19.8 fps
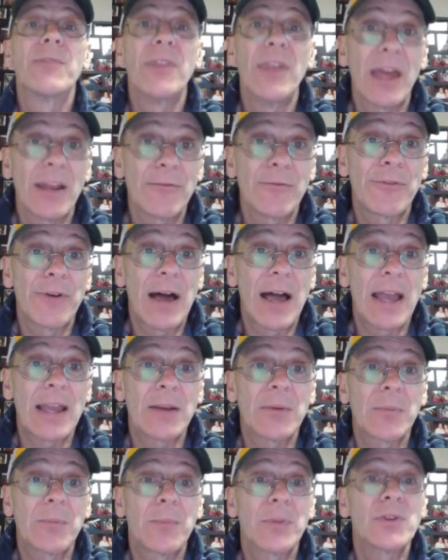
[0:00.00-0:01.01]
then fine.
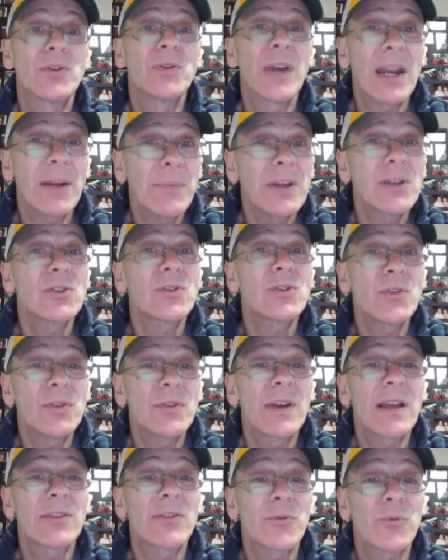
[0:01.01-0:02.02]
But you got to make sure
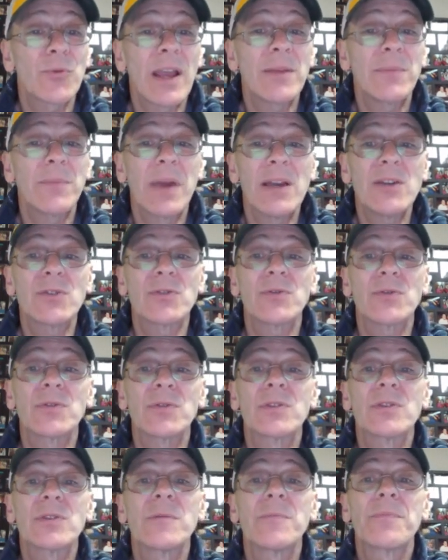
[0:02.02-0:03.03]
you got the right
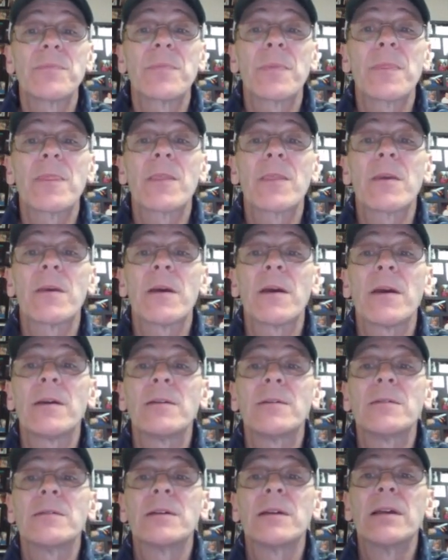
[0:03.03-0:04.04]
measures.
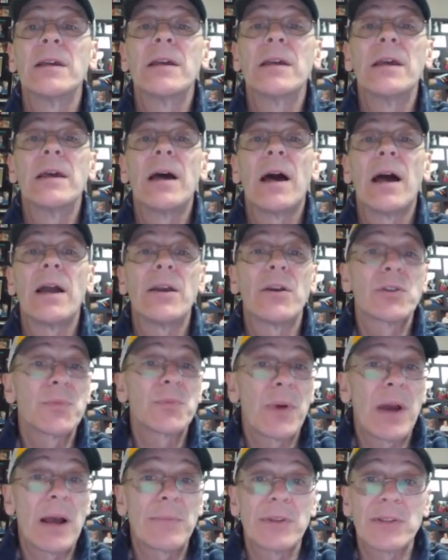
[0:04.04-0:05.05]
Okay? Here's
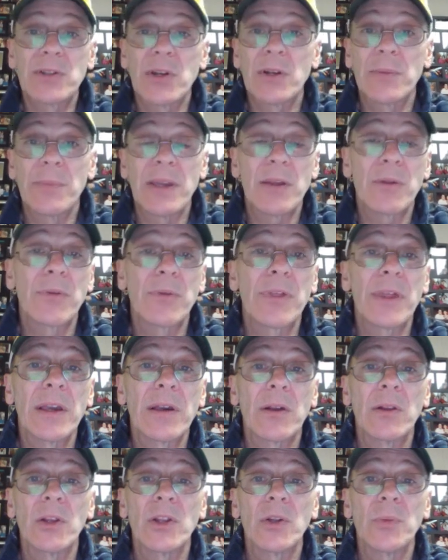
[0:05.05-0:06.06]
a problem that's going to make you
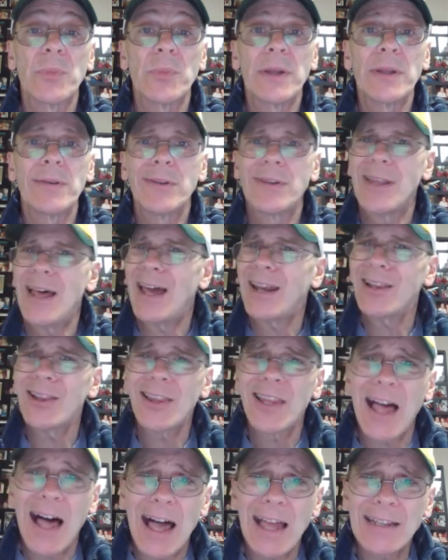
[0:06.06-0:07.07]
think a little bit. Not a
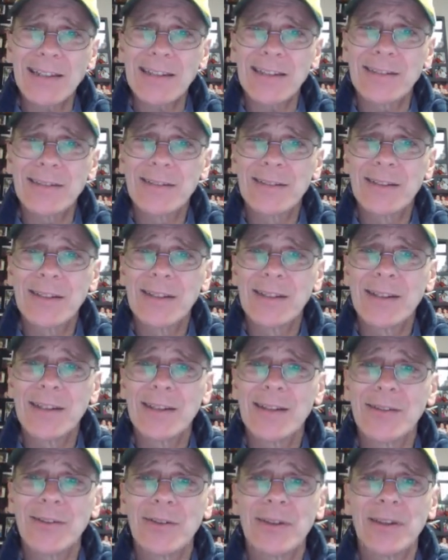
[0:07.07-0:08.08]
lot,
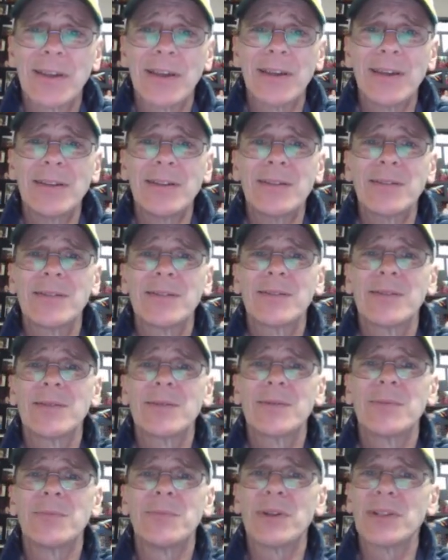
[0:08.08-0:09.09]
okay?
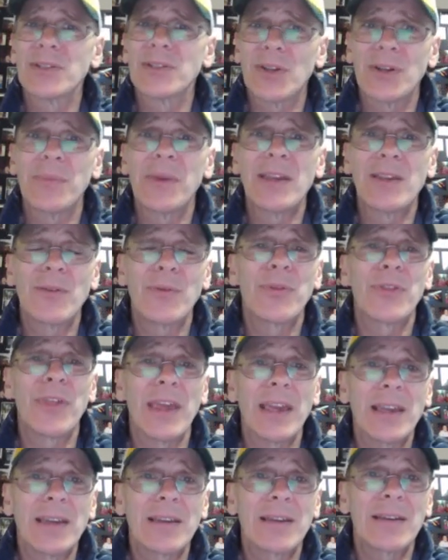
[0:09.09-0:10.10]
But it's going to make you
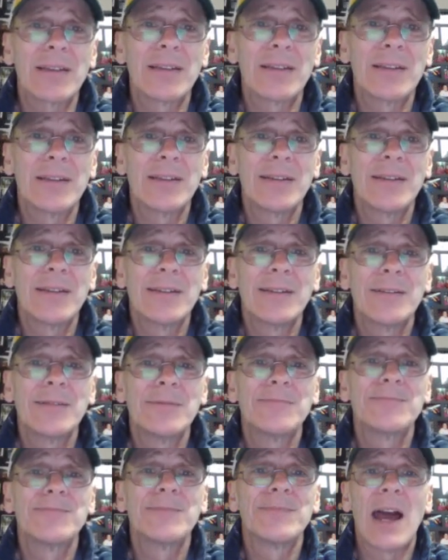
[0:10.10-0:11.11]
think.
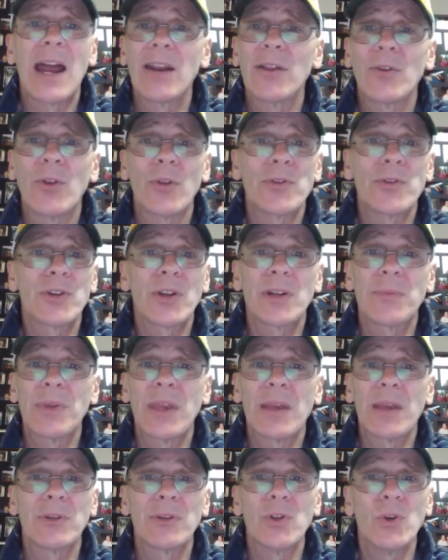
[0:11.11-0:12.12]
I don't know that you're going to
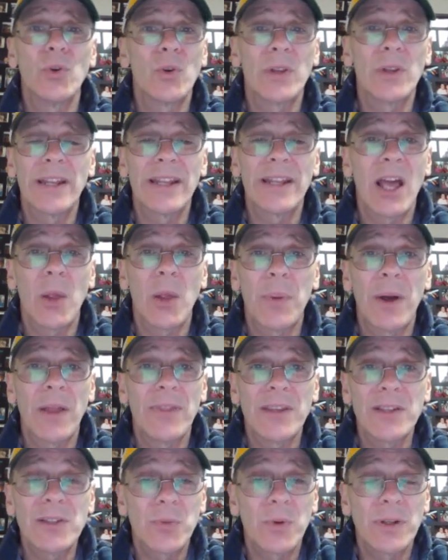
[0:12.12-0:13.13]
be able to Google any help
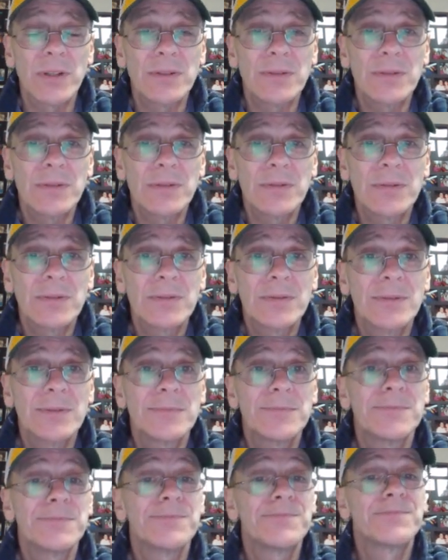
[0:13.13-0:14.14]
on this one,
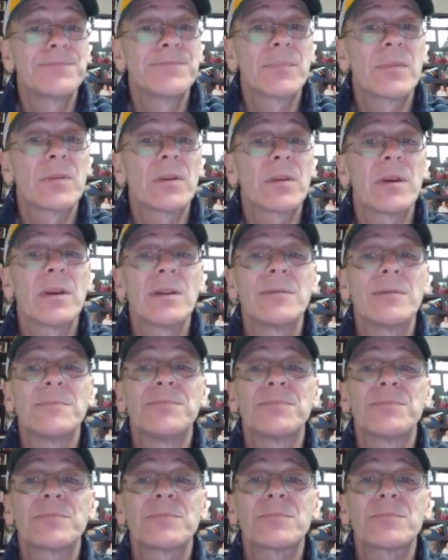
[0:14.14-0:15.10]
okay?